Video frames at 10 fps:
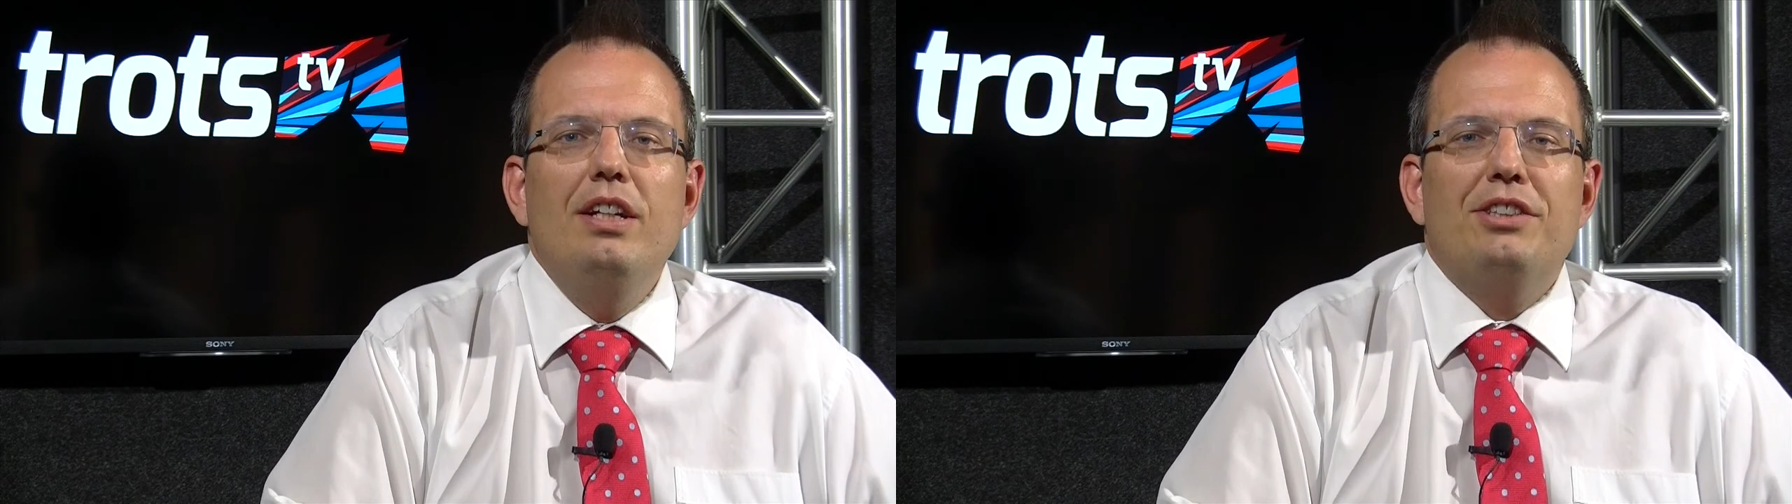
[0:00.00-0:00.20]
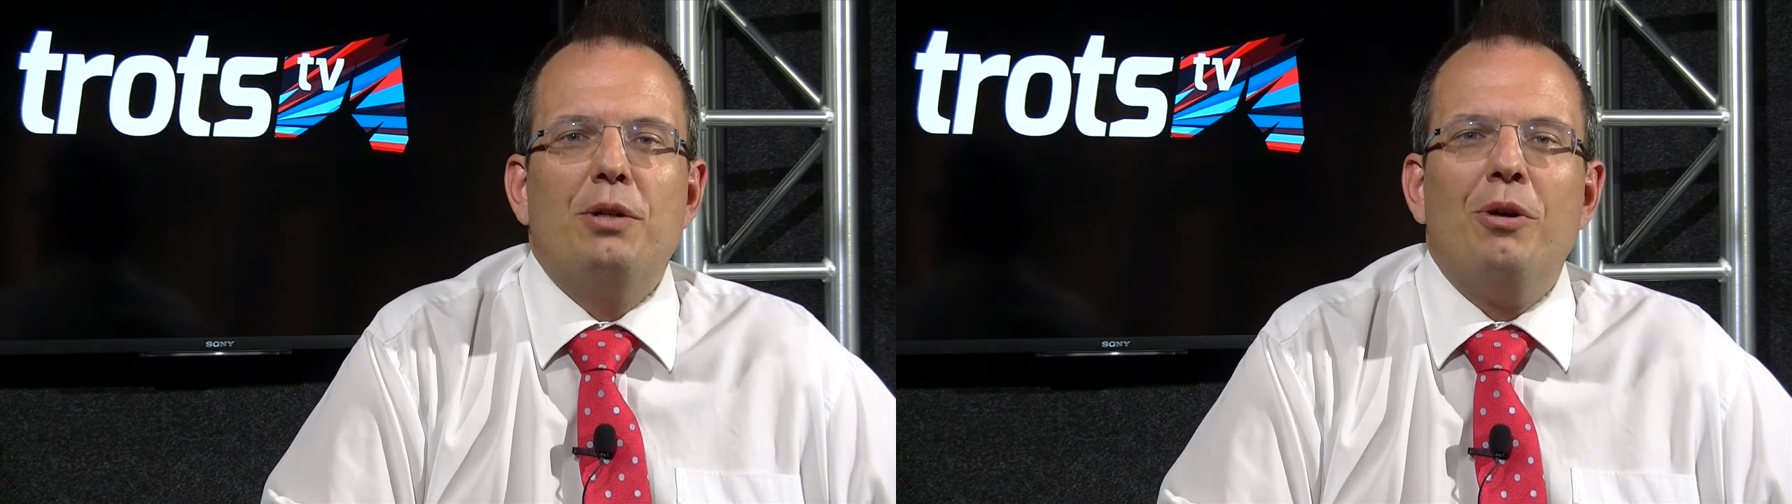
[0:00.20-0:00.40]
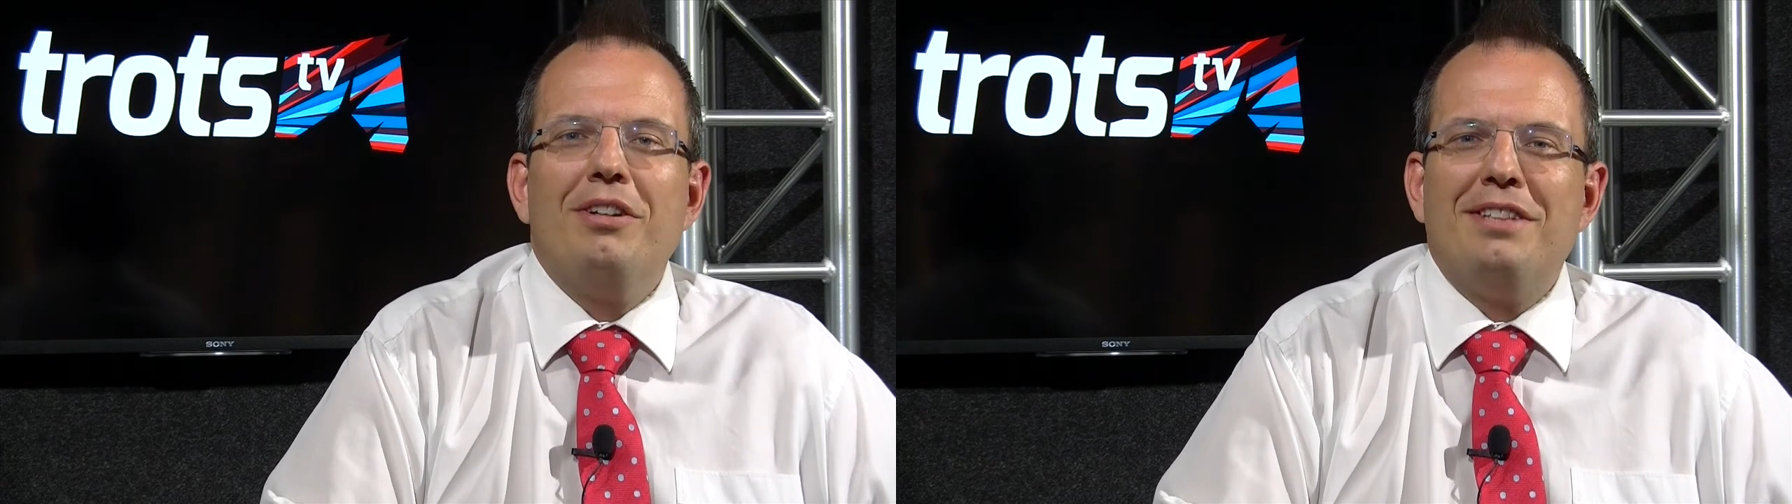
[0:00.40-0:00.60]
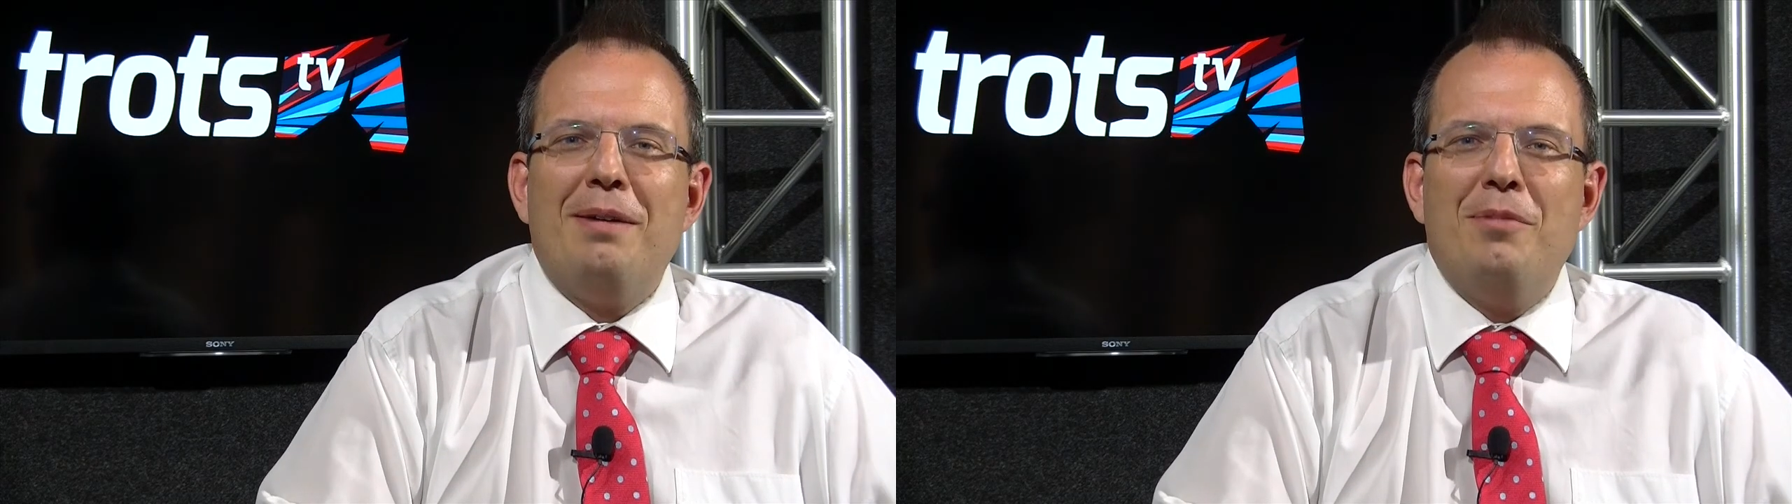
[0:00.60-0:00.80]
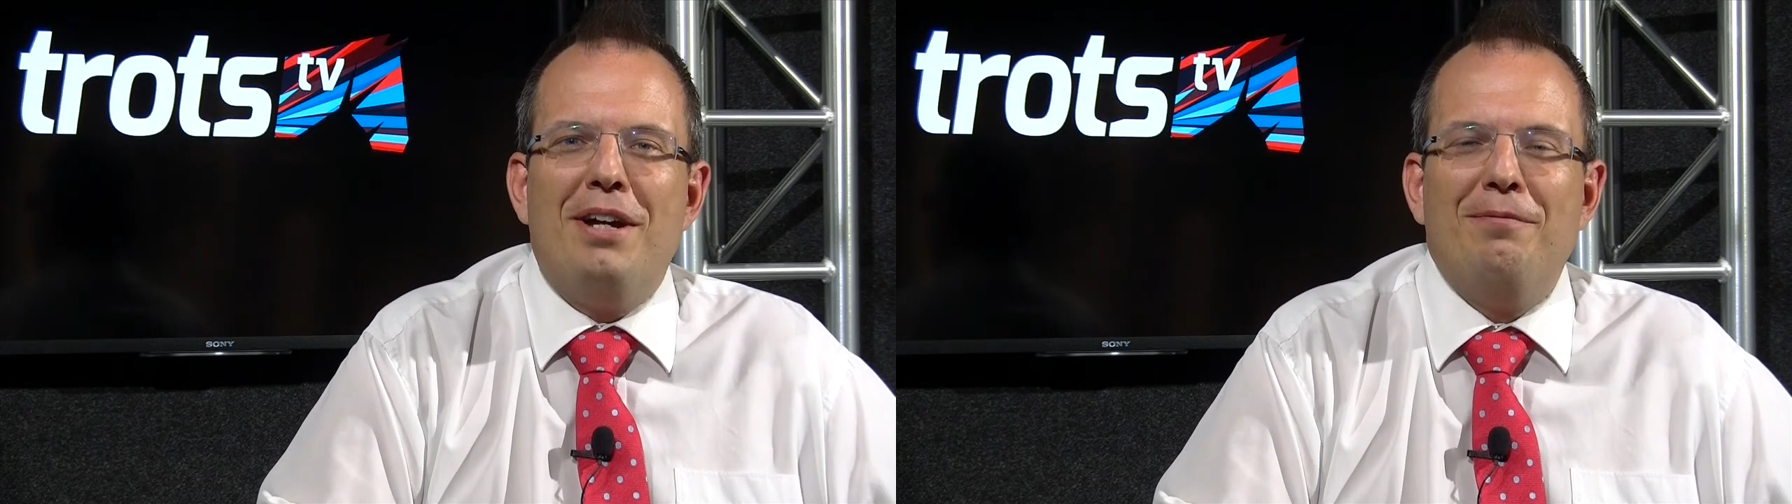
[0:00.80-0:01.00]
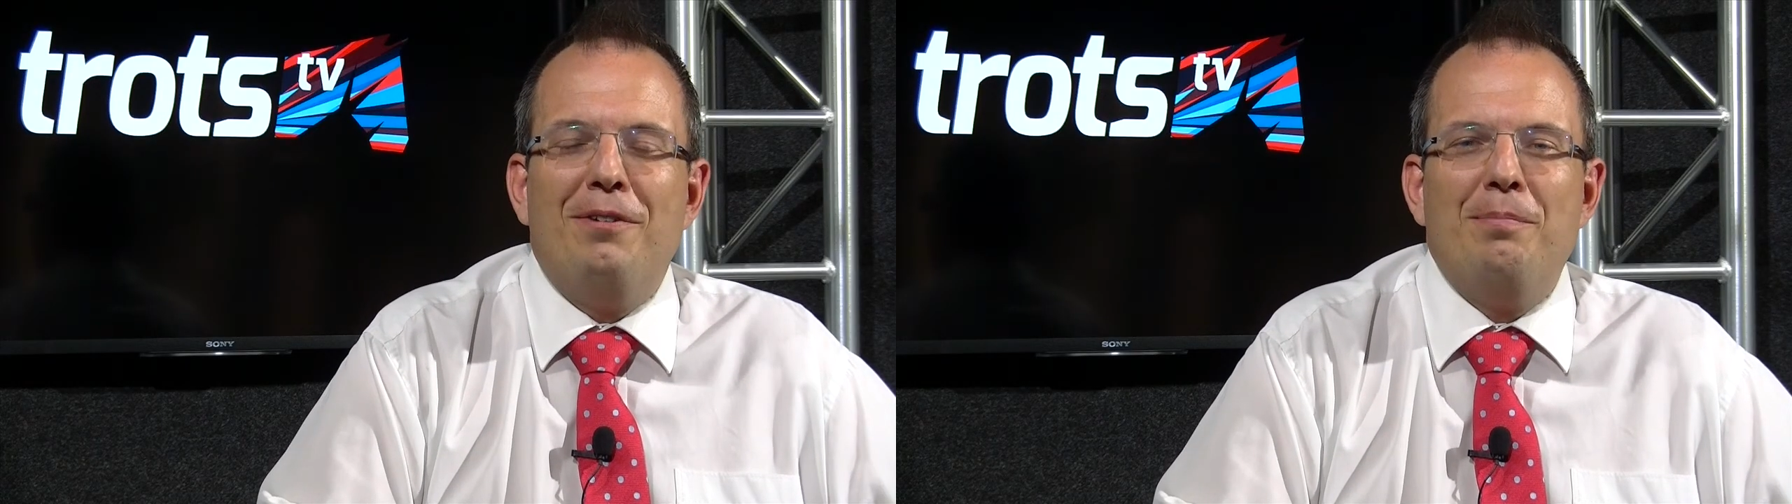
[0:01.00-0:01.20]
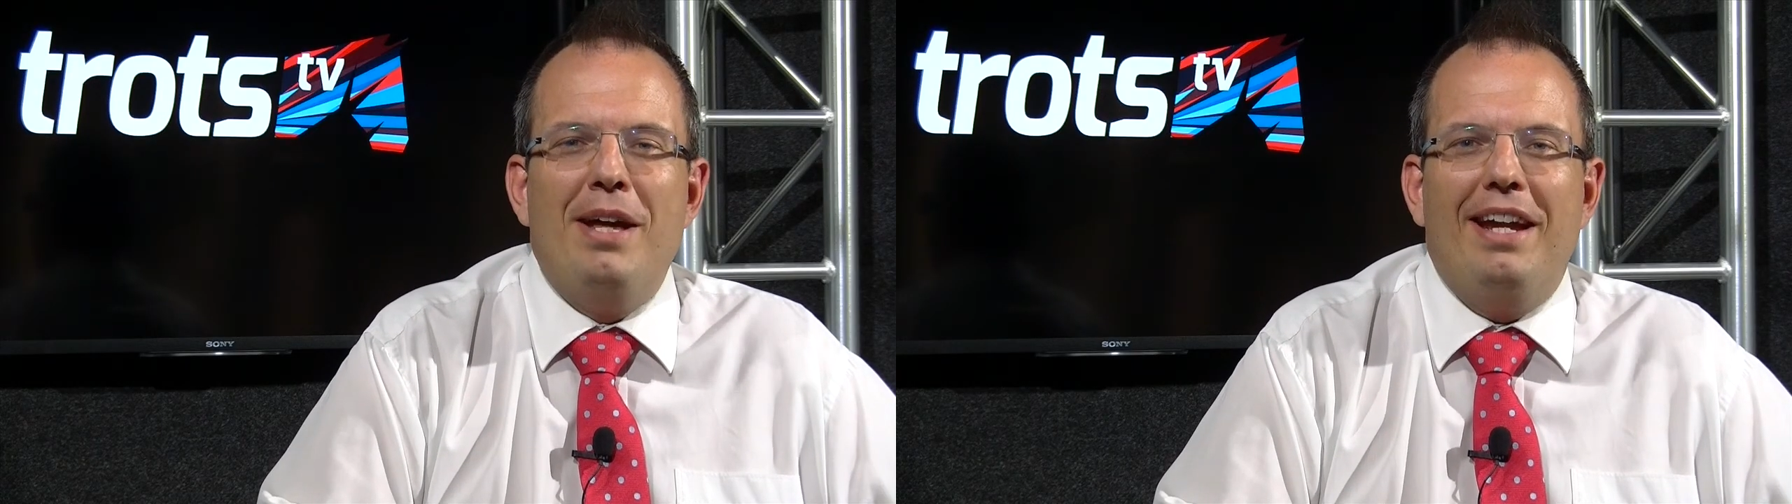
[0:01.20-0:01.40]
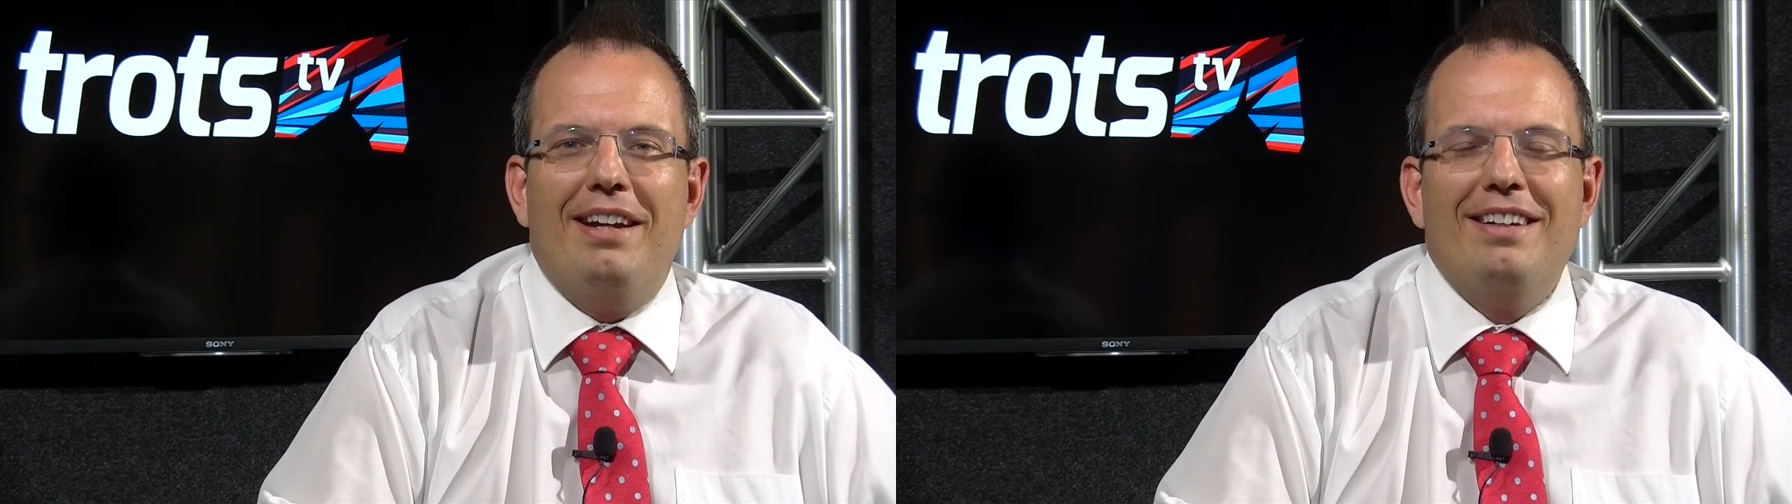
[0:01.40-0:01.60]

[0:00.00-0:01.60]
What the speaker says: So what does that mean for betting?